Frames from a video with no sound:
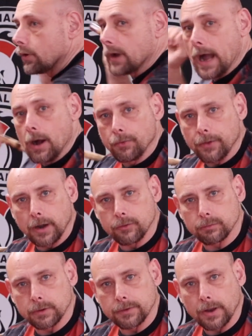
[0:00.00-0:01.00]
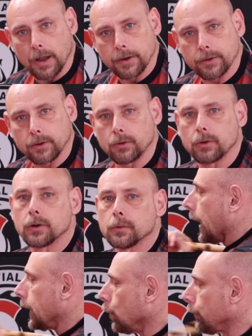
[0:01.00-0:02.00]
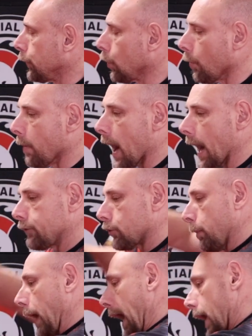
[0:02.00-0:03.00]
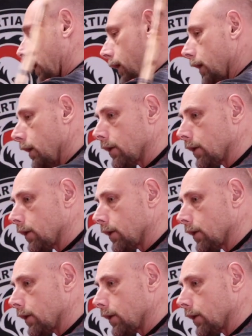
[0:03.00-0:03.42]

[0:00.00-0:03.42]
count it as redondo. I know if you go behind your back,